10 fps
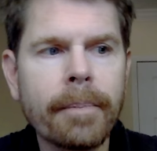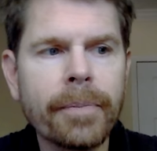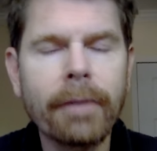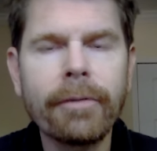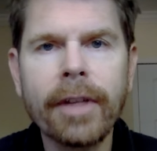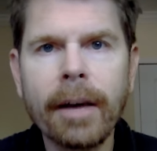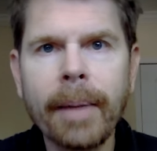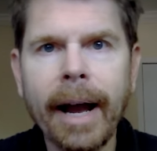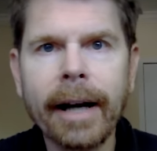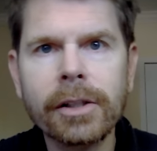of them
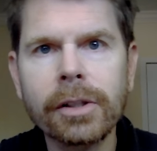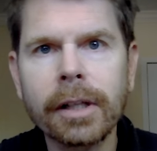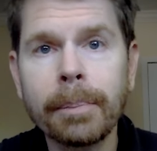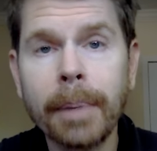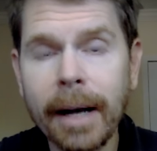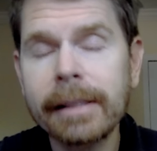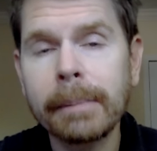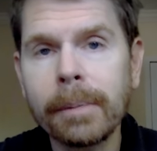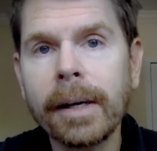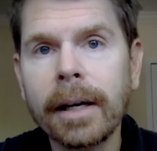actually possibly
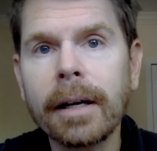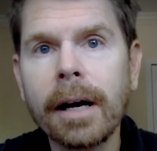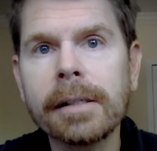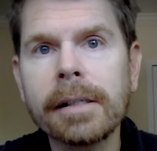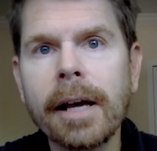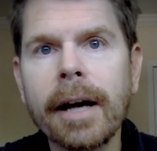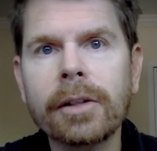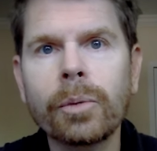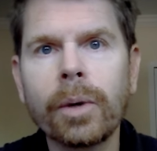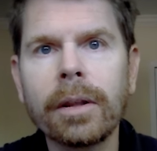making
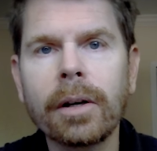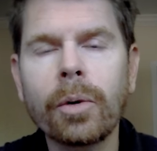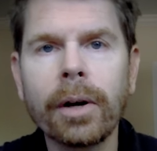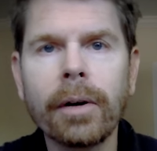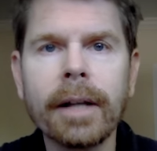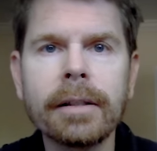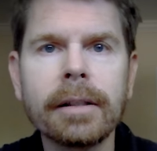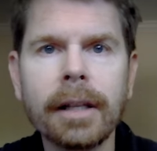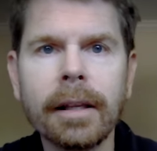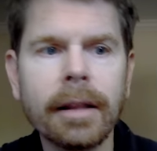contact with a queer entity
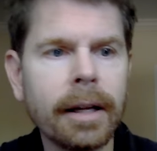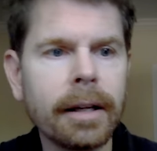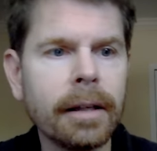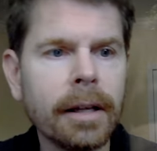than